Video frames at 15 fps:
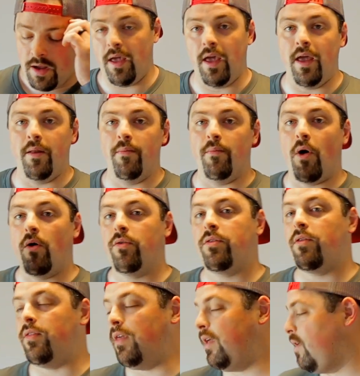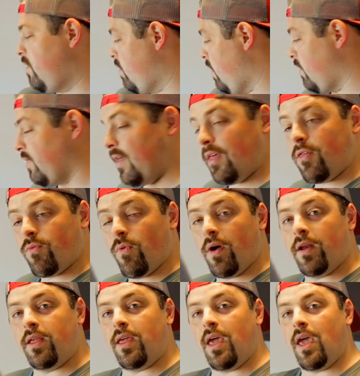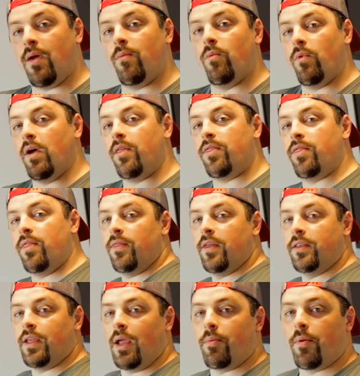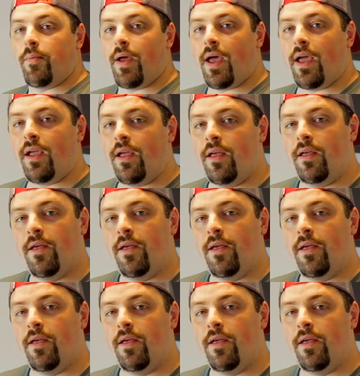And most of these, like this one, came with the diaper bag.